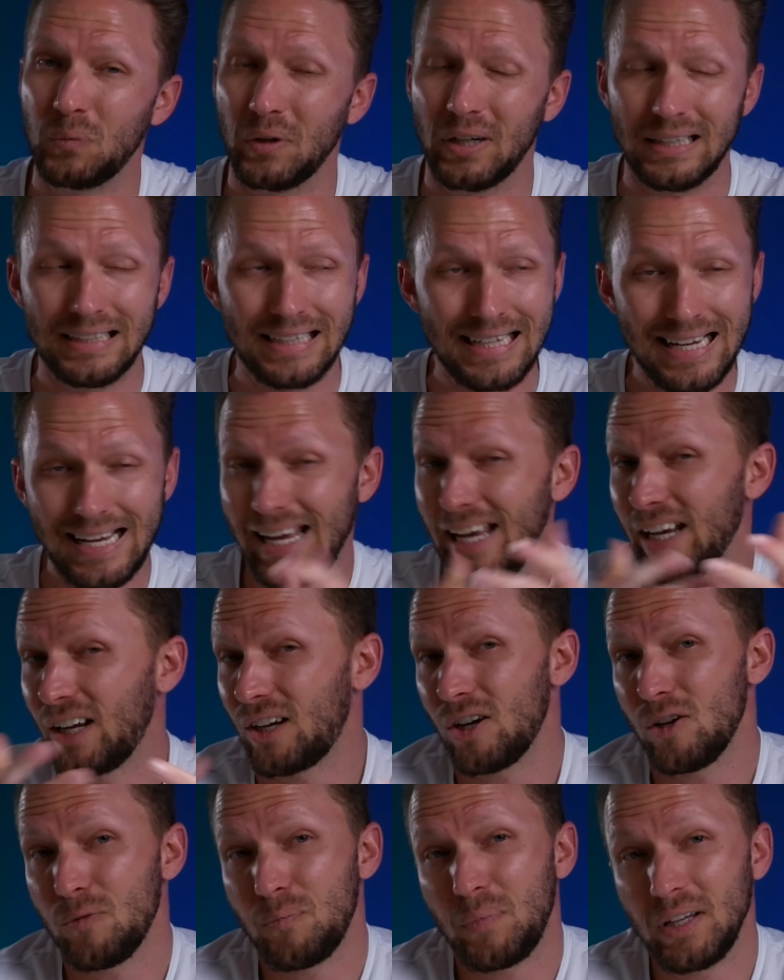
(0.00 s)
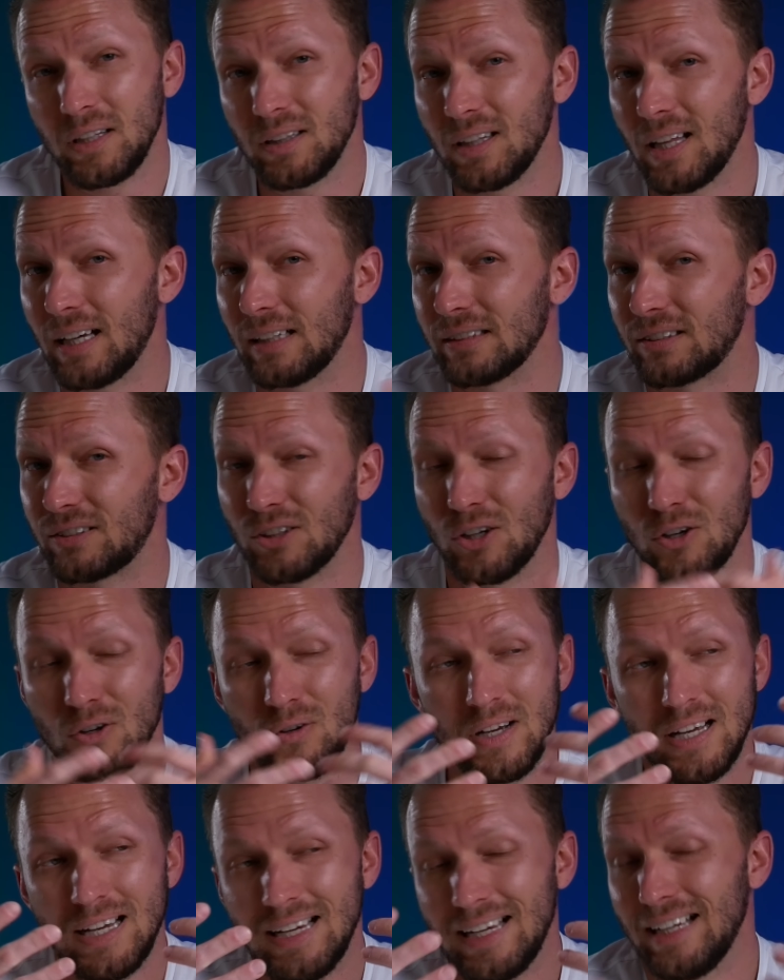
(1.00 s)
but it could be less.
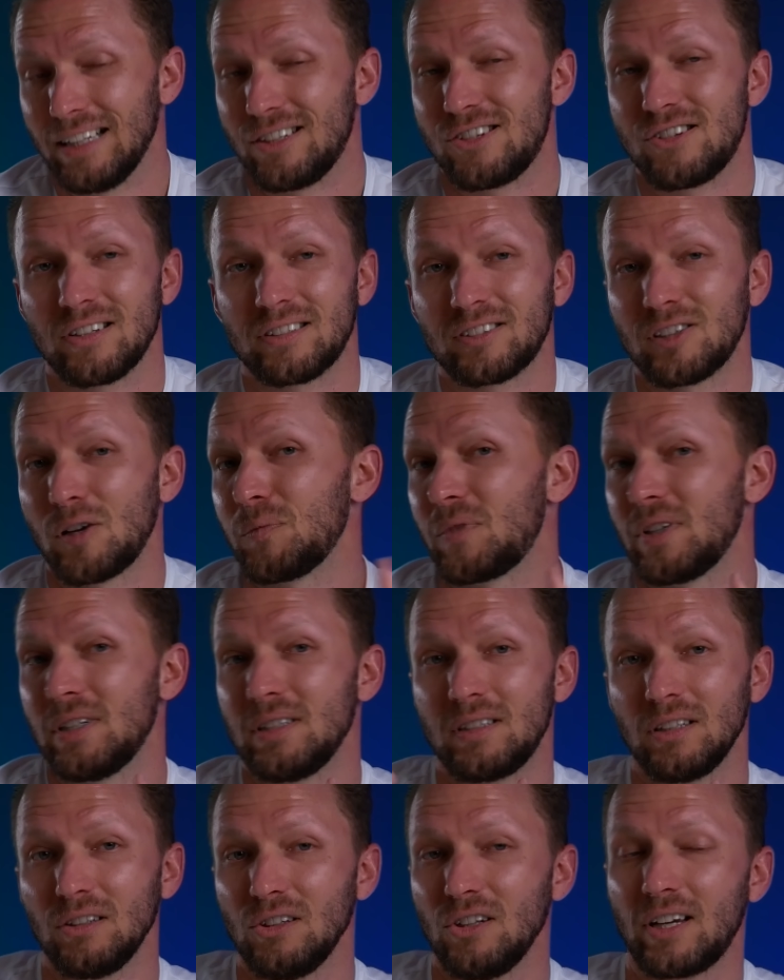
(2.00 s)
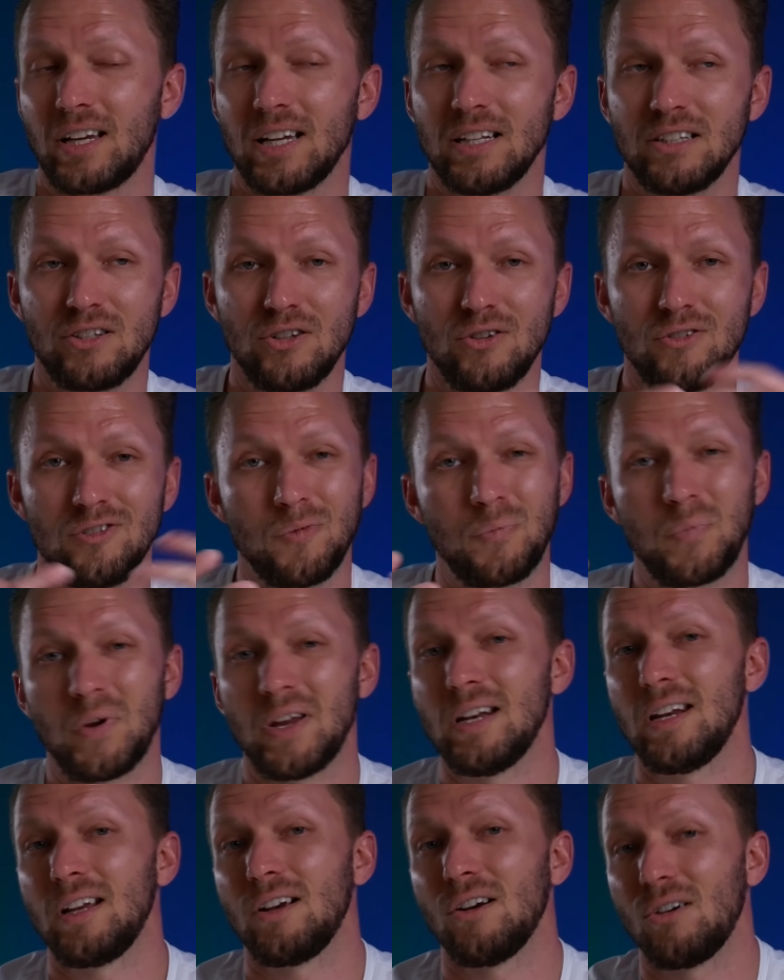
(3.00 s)
So it's just something to look into
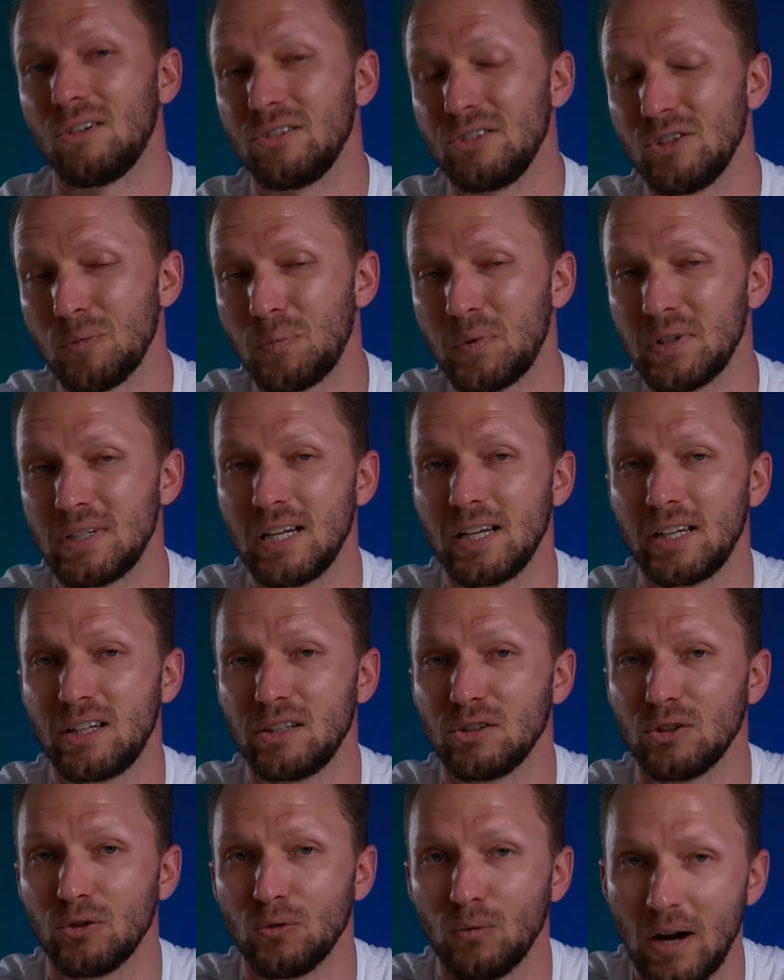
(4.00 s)
depending on your particular